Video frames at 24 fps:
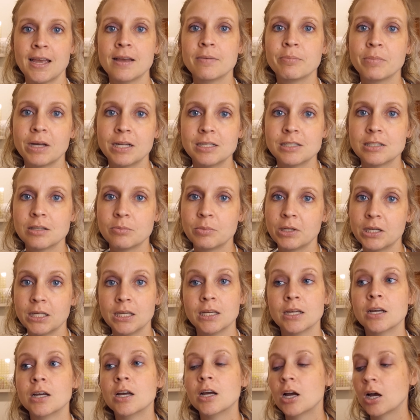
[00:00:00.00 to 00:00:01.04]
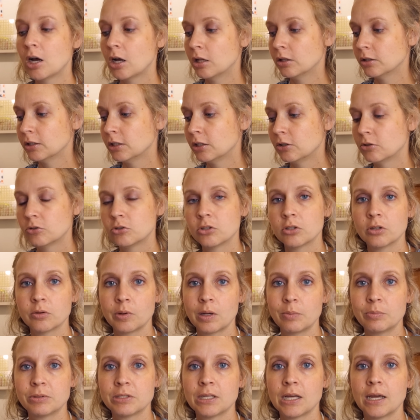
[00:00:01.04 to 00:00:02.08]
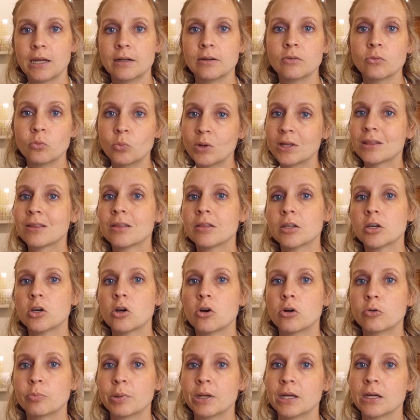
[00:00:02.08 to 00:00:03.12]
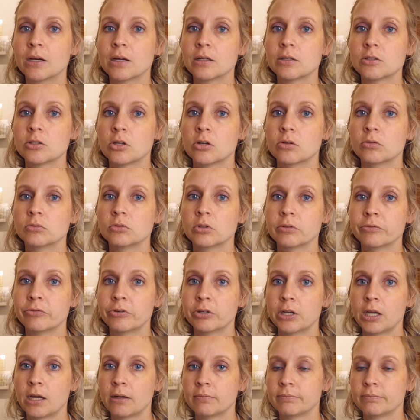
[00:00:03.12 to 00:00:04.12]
Mine's the mini. I'll link you to the website with the code Pen Cut Sew. Don't forget.